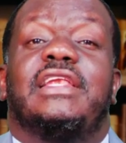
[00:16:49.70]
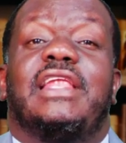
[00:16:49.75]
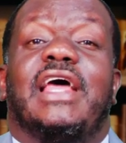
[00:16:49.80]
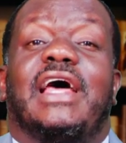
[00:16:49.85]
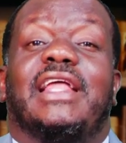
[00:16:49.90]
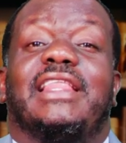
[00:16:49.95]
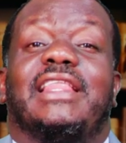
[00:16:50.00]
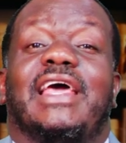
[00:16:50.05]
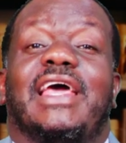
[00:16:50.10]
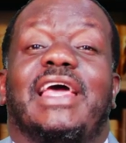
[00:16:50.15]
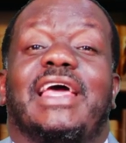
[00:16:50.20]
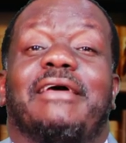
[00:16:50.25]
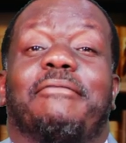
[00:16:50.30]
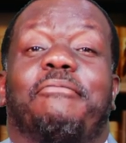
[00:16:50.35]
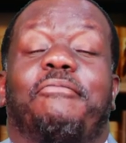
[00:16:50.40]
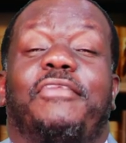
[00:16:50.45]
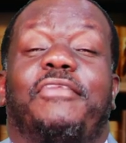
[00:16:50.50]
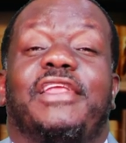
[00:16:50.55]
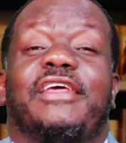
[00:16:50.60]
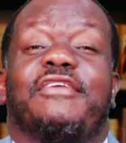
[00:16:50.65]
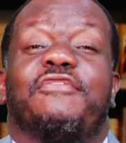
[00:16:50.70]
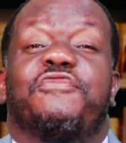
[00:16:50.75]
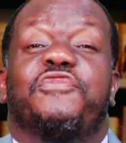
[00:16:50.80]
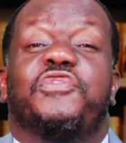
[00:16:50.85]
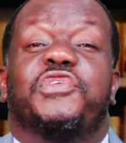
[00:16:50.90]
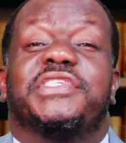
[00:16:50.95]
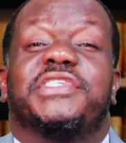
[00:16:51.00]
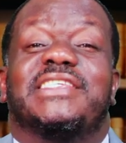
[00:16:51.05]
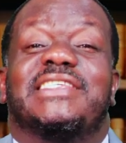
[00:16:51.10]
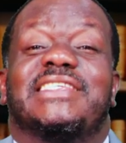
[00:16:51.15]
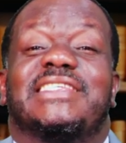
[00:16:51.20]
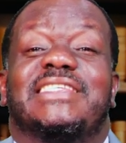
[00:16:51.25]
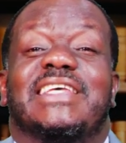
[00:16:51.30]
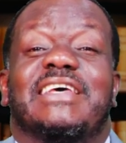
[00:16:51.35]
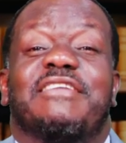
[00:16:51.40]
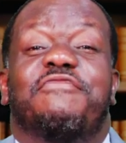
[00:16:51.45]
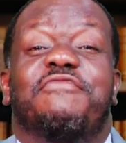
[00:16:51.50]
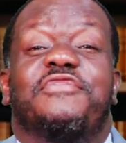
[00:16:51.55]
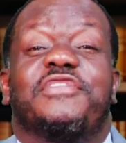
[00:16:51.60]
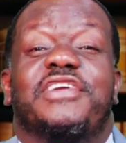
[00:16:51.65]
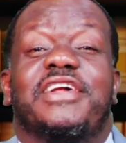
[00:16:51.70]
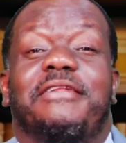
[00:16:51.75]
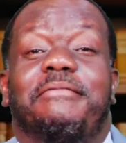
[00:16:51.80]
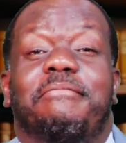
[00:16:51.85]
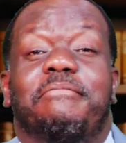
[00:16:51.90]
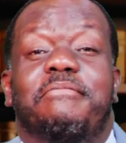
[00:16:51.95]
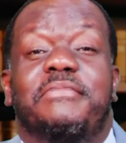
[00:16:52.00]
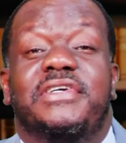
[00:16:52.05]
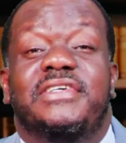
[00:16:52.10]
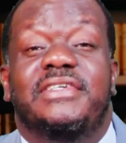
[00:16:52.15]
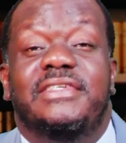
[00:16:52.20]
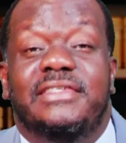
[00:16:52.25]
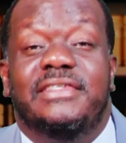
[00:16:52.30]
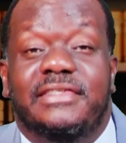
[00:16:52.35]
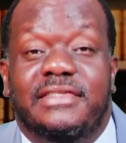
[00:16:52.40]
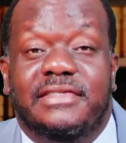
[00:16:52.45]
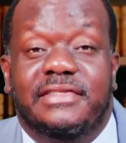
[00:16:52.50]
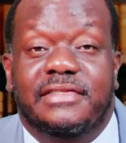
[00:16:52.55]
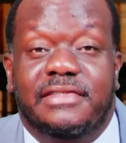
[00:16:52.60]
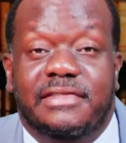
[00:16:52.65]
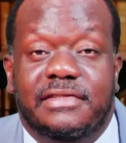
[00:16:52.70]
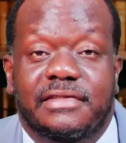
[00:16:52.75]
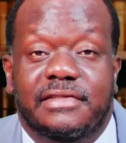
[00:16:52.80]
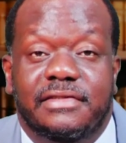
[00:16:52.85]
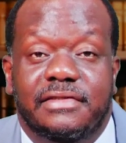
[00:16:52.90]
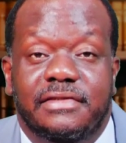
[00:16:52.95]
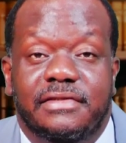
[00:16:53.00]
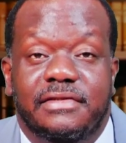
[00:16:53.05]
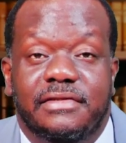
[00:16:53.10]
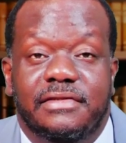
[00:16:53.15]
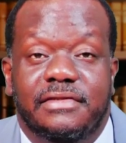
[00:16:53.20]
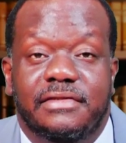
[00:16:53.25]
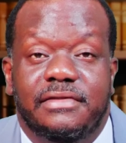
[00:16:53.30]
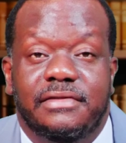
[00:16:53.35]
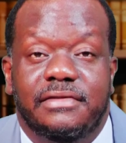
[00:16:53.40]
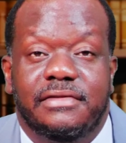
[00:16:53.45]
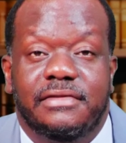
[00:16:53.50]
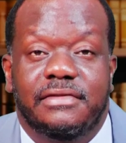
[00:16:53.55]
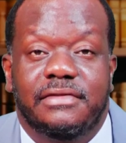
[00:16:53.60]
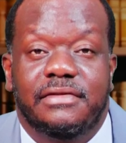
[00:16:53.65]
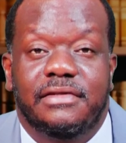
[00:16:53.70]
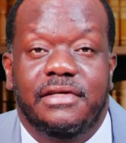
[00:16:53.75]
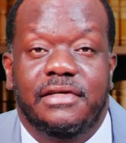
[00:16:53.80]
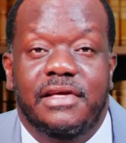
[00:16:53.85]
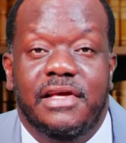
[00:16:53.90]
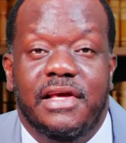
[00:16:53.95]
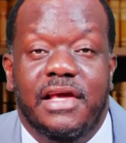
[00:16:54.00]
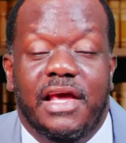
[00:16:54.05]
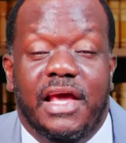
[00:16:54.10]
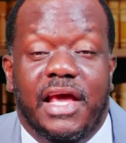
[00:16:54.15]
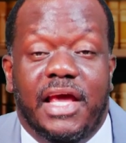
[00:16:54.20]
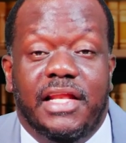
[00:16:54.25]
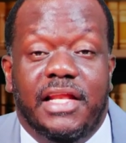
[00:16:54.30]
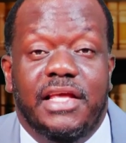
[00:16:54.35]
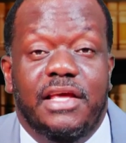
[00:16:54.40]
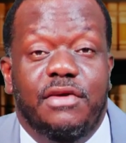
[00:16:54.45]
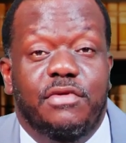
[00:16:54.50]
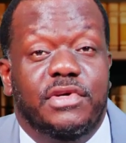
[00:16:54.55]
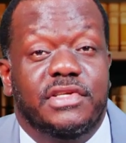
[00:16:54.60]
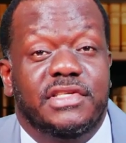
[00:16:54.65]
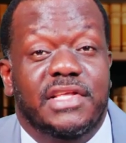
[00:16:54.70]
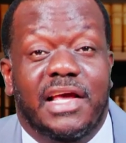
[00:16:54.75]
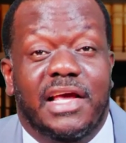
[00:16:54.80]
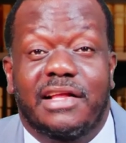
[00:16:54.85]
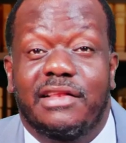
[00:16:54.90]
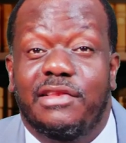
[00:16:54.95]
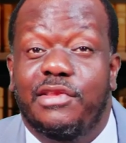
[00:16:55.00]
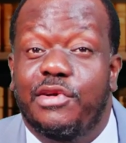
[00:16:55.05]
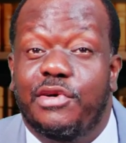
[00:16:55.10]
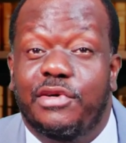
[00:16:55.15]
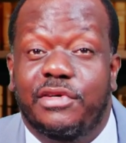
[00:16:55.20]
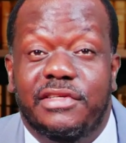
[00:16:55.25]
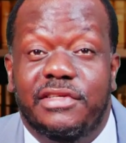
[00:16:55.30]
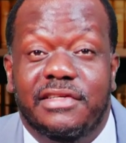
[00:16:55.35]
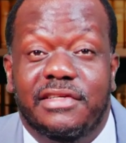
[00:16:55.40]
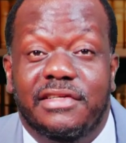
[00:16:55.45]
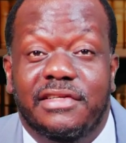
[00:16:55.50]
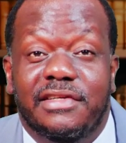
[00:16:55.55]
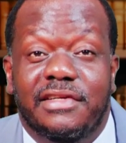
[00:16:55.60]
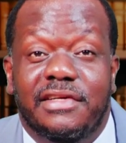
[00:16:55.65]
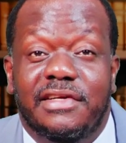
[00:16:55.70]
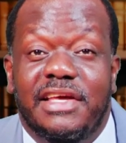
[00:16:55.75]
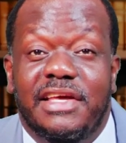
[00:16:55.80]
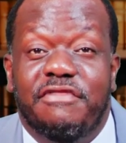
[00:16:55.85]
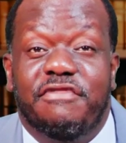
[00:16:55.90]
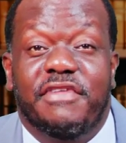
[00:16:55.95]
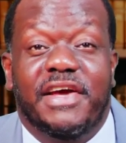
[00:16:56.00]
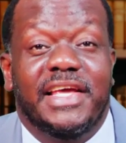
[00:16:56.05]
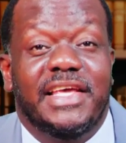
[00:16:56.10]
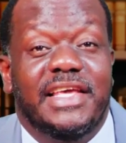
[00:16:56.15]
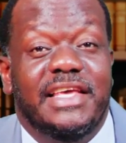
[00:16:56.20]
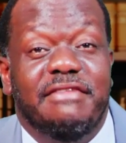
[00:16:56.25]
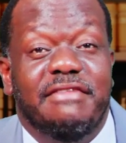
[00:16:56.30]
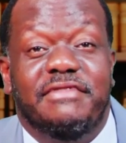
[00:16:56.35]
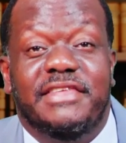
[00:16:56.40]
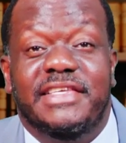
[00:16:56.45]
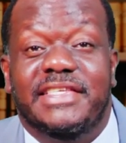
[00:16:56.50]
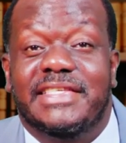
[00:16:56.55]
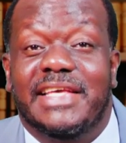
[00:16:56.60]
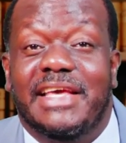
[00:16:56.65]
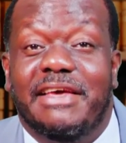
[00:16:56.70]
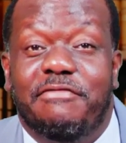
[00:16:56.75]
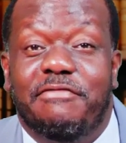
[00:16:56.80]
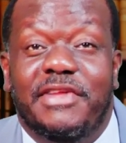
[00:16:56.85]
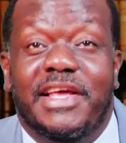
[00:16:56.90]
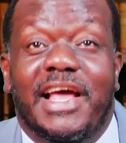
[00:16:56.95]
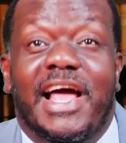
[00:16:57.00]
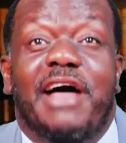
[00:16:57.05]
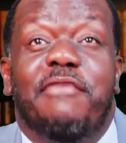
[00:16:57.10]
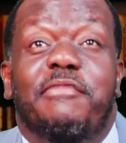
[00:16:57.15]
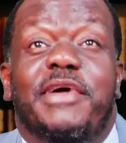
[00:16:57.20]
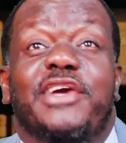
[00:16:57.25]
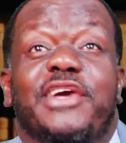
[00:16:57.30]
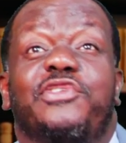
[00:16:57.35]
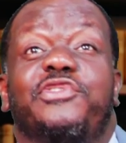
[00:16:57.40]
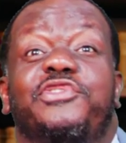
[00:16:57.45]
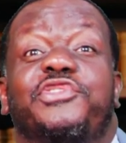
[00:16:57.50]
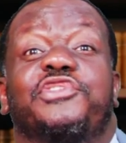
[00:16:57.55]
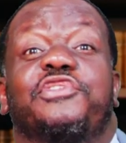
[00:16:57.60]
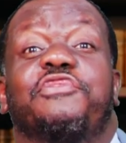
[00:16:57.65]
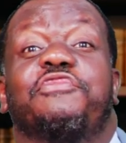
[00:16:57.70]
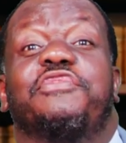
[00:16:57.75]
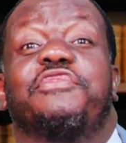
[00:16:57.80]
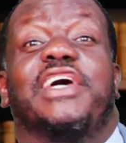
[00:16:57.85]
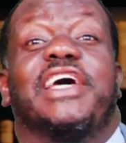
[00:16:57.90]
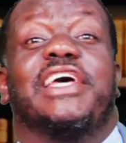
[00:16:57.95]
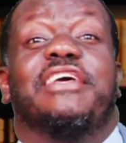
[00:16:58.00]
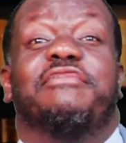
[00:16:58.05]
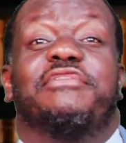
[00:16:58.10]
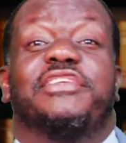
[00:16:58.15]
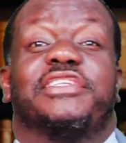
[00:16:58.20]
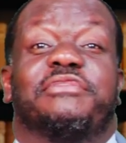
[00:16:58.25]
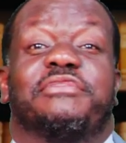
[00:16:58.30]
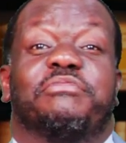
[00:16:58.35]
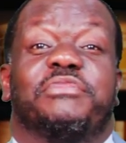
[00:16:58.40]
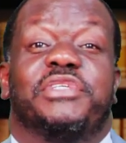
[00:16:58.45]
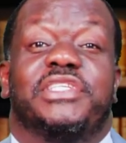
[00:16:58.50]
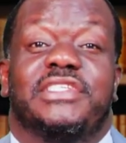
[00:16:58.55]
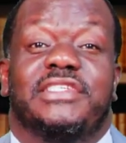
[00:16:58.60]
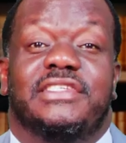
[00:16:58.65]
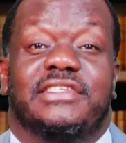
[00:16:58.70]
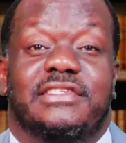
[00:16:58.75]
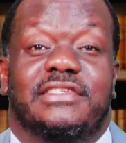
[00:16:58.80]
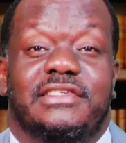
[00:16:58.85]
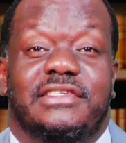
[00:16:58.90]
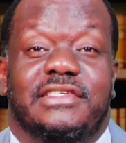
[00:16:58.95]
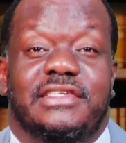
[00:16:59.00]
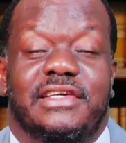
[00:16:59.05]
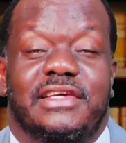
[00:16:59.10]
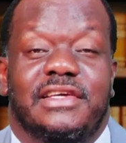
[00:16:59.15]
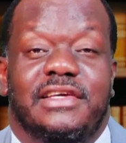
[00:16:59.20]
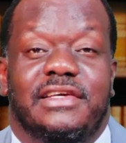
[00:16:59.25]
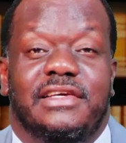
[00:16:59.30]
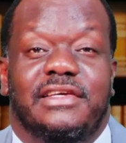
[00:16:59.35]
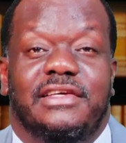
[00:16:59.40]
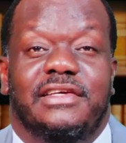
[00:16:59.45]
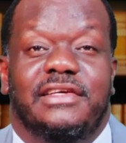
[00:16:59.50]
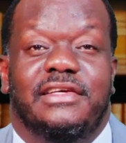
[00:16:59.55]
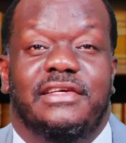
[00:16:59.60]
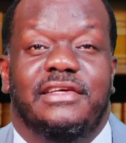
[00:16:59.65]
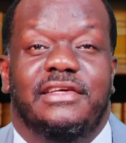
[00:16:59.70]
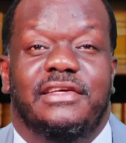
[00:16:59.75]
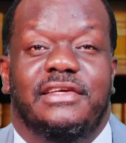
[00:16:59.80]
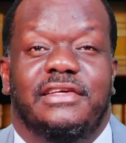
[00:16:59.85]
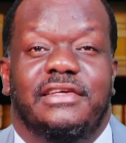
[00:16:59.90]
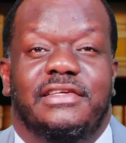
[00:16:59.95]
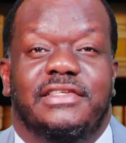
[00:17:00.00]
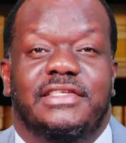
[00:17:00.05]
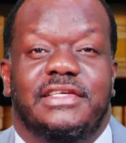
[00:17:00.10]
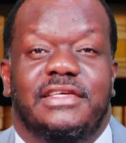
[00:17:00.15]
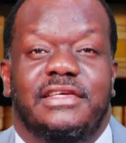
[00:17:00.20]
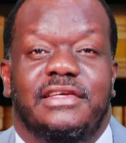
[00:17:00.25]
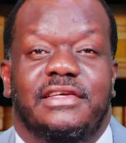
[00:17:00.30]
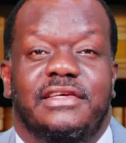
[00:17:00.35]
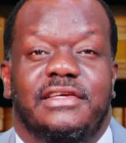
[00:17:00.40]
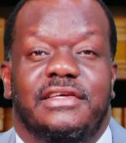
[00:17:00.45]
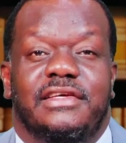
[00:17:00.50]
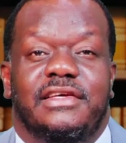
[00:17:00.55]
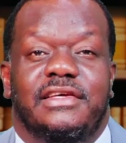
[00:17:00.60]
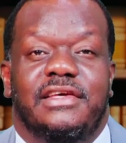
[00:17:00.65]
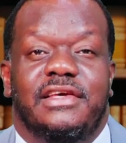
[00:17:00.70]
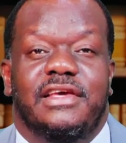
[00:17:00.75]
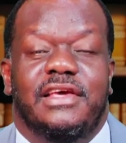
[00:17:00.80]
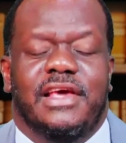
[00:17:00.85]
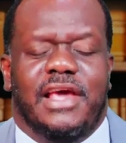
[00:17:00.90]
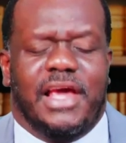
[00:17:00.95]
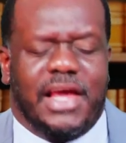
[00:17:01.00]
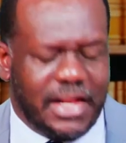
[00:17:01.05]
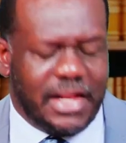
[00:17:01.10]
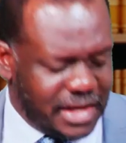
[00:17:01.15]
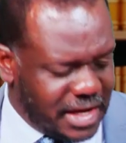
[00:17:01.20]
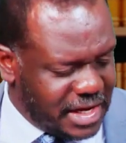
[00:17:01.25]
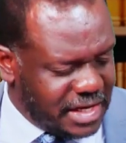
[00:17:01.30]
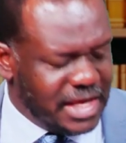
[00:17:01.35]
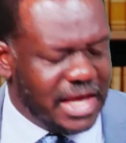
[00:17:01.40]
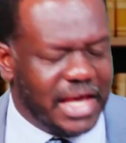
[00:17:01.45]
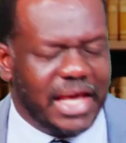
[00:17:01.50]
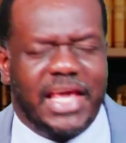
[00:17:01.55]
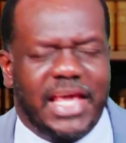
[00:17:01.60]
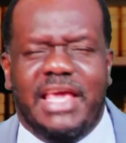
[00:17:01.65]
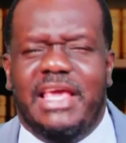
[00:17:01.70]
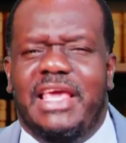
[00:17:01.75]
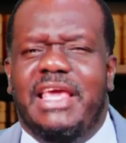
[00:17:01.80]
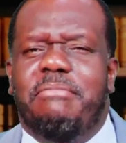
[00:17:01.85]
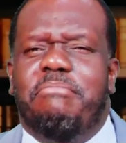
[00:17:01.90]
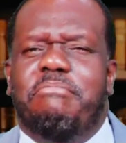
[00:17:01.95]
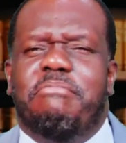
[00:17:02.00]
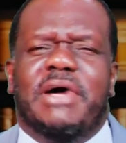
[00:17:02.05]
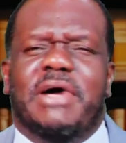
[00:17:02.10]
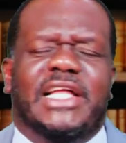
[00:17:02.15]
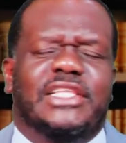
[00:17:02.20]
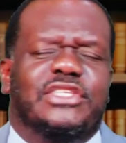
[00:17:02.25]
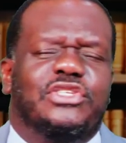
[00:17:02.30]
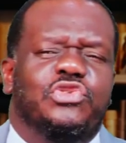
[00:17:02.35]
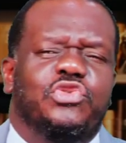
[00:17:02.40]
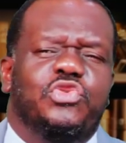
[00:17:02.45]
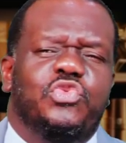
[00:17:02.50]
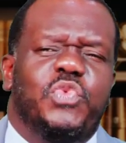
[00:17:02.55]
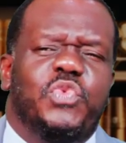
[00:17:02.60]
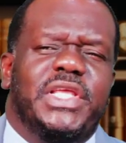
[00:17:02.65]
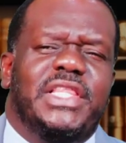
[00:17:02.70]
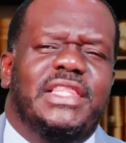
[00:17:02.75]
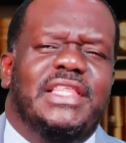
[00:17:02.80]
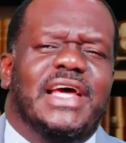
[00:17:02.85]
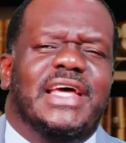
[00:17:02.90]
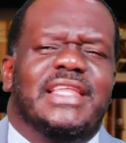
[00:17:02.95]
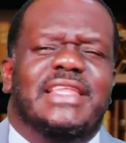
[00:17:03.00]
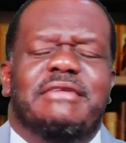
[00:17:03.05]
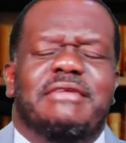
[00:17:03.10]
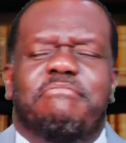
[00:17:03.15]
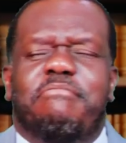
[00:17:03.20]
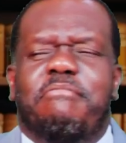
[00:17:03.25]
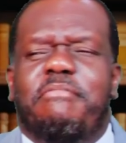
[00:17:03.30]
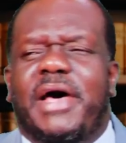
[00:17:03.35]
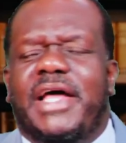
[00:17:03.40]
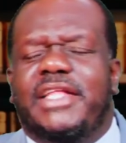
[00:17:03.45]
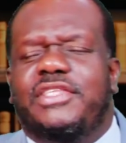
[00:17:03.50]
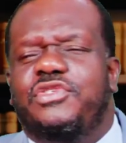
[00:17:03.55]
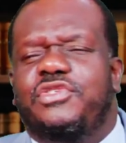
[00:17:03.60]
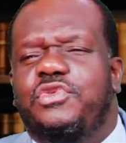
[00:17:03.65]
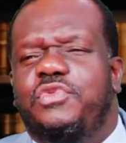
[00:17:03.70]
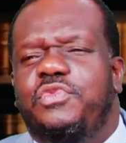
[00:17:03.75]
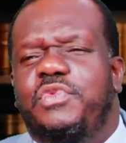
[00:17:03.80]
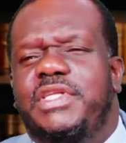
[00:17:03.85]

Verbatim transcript: that airplane for several months. And he was like, Lord, if I give this airplane, how am I going to survive in ministry? See? And, and he, he battled with that and battled